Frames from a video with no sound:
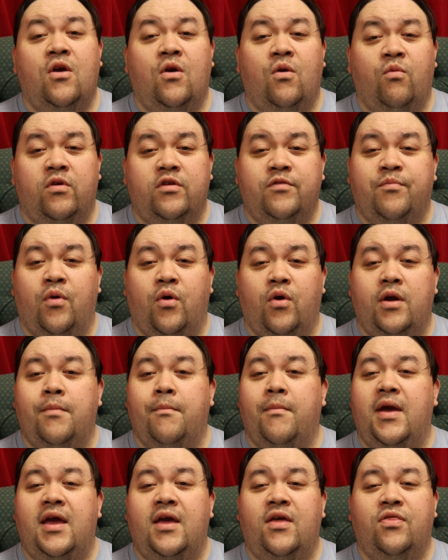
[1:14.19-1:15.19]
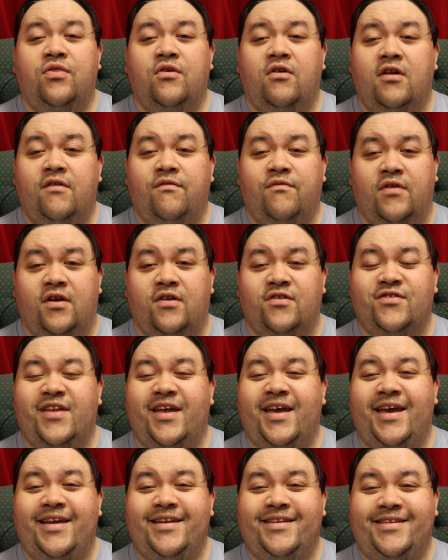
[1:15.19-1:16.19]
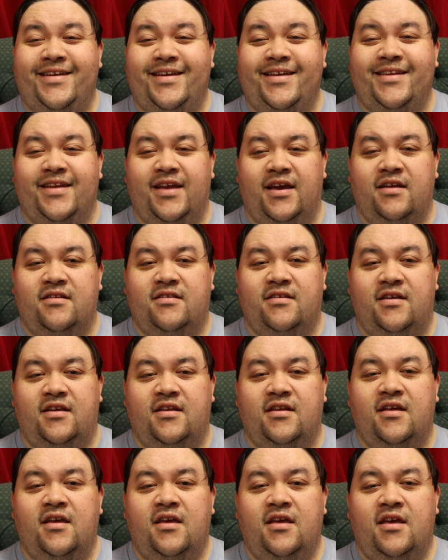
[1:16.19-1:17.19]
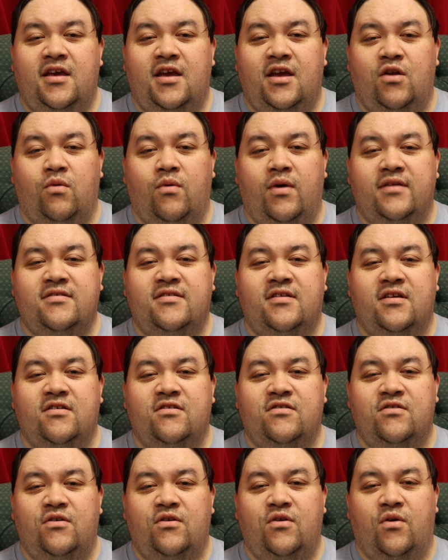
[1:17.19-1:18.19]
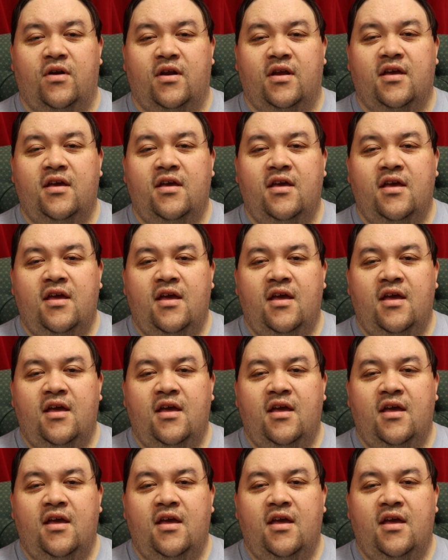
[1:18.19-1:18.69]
was born May 31st, 1819, in West Hills, New York,